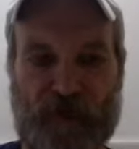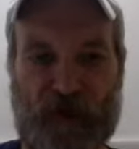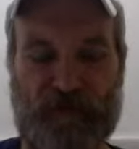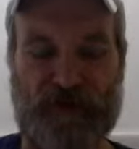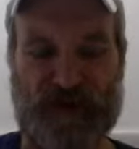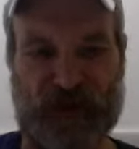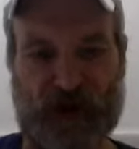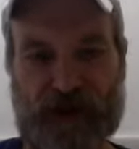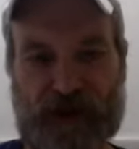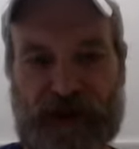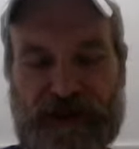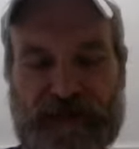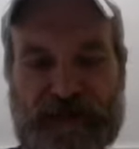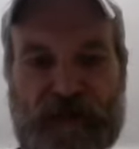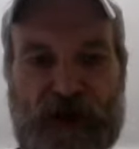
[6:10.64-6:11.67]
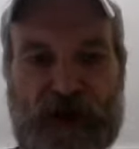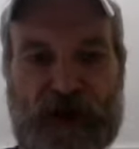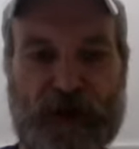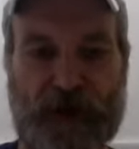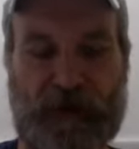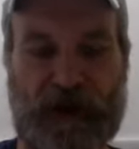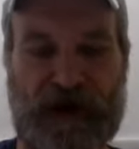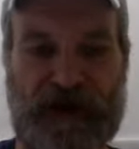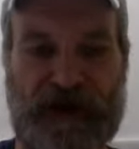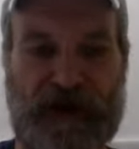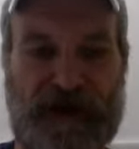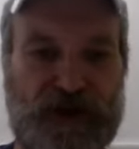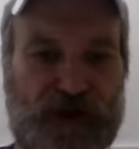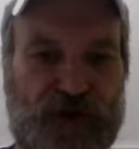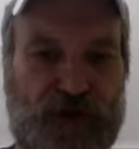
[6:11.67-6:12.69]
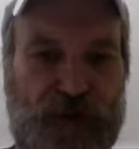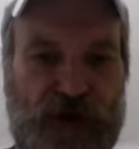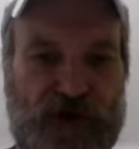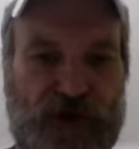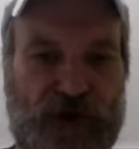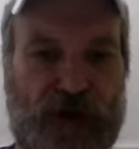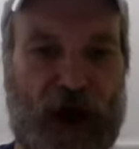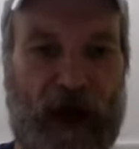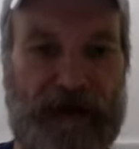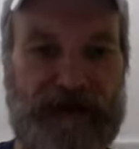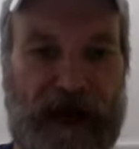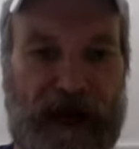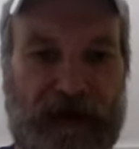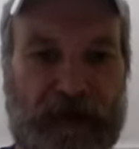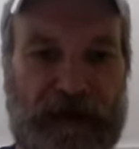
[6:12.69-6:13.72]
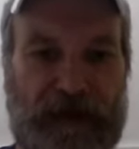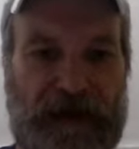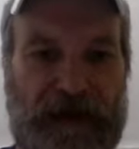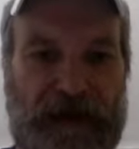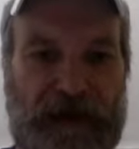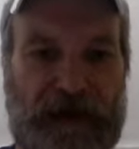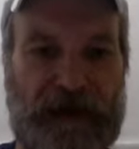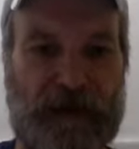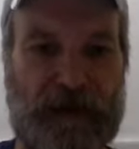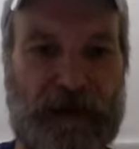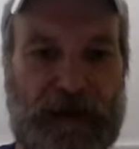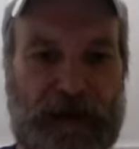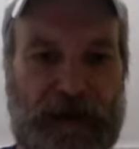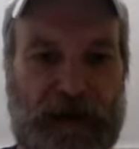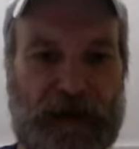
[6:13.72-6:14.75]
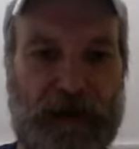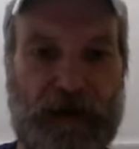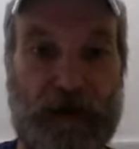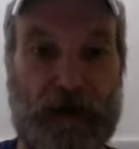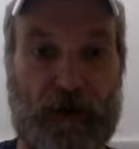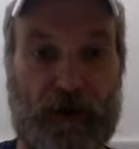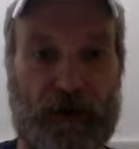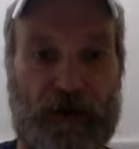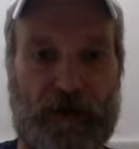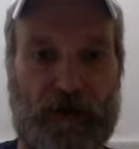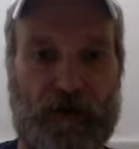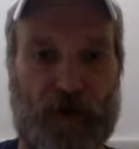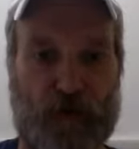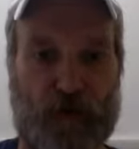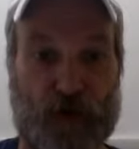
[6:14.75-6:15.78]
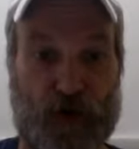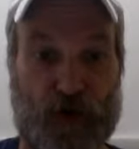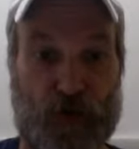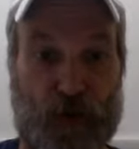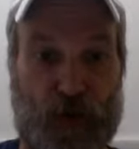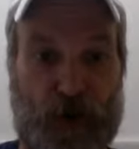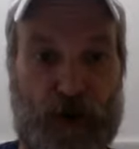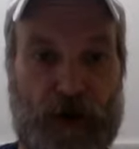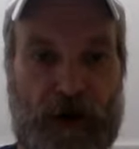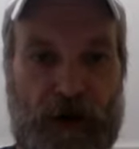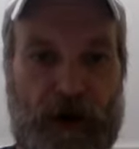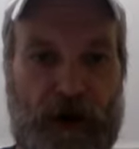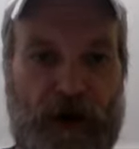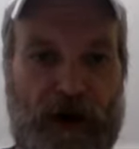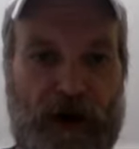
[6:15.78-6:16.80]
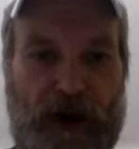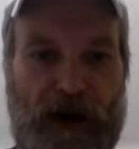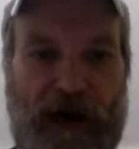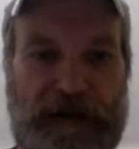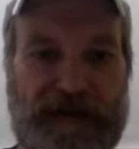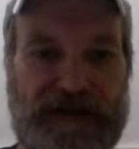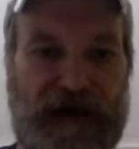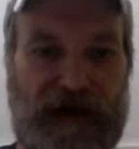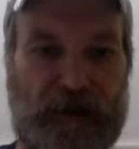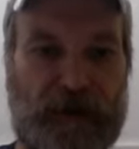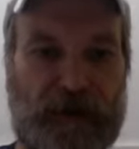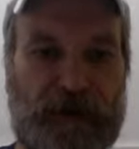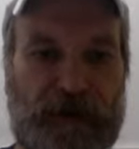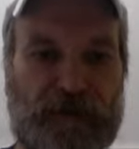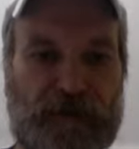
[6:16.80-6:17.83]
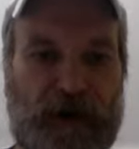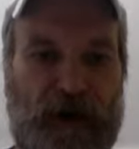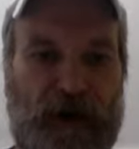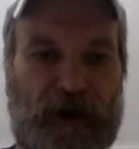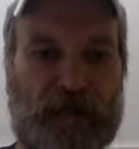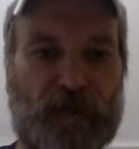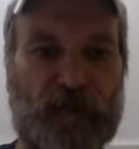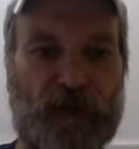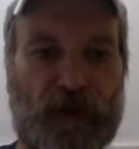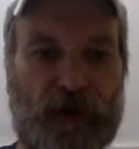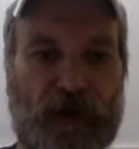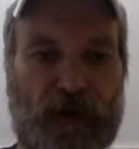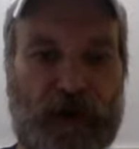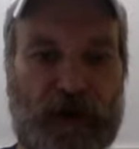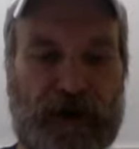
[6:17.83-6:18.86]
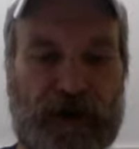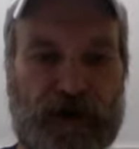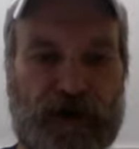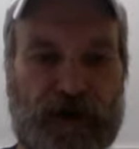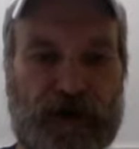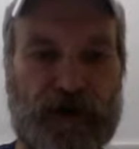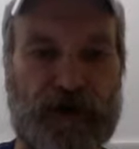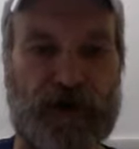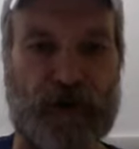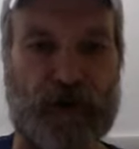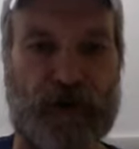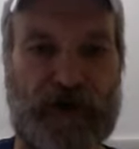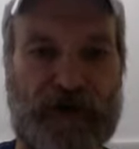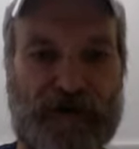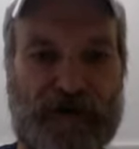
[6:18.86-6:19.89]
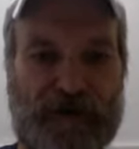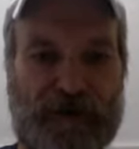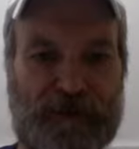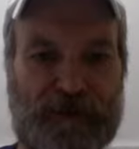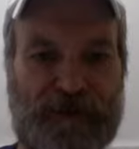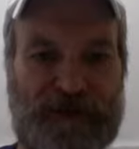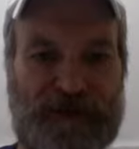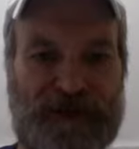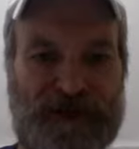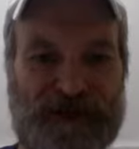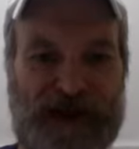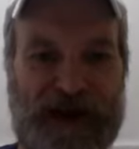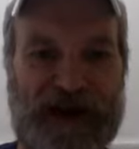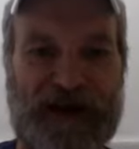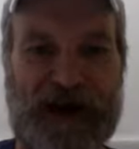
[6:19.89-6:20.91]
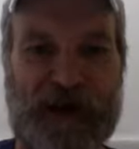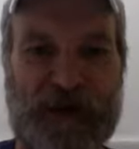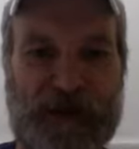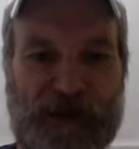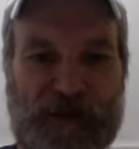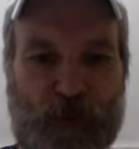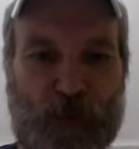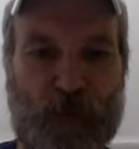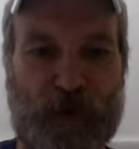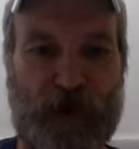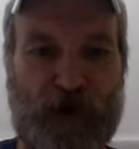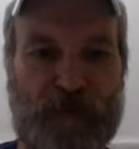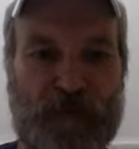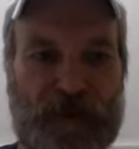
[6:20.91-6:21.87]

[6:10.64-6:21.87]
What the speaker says: facilities. So anybody that's interested, contact me, and anybody on a local level for sure, contact me. Really looking to generate from the inside out, if you will.